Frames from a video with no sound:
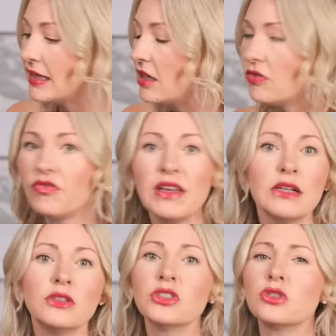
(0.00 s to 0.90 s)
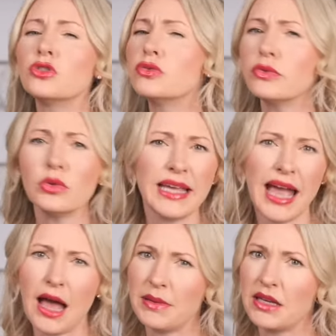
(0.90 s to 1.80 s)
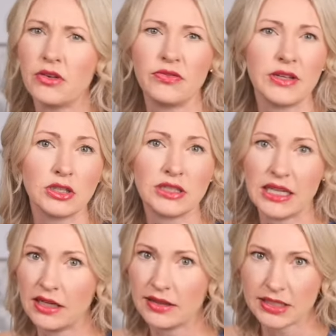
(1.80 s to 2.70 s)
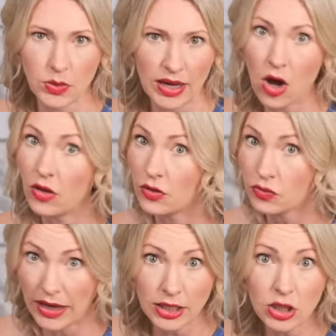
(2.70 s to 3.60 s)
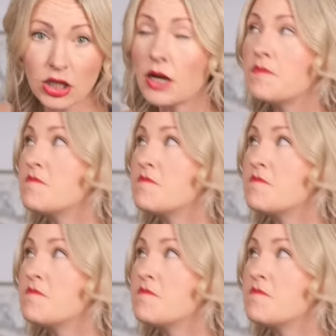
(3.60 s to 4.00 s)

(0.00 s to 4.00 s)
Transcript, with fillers: he feels truly happy and fulfilled eating this way on the regular,